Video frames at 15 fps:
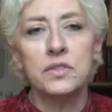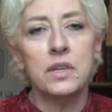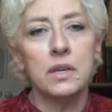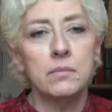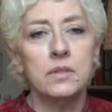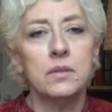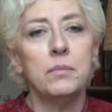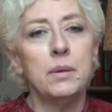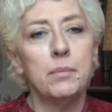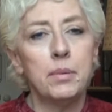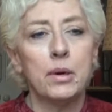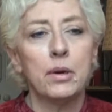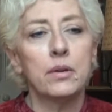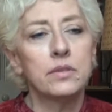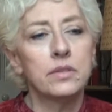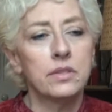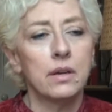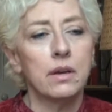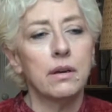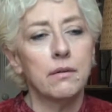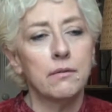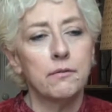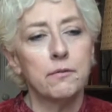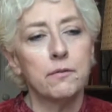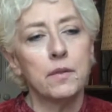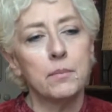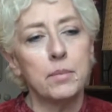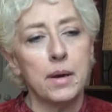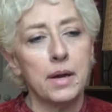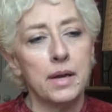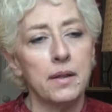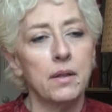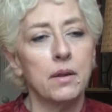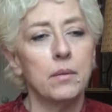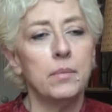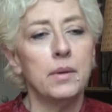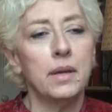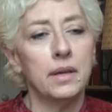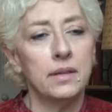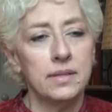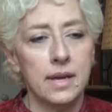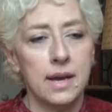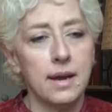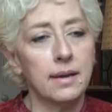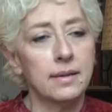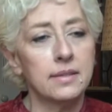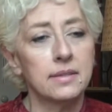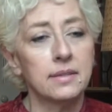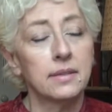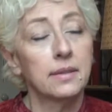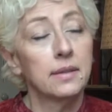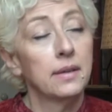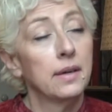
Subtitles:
seem to be parts of the body that are being attacked.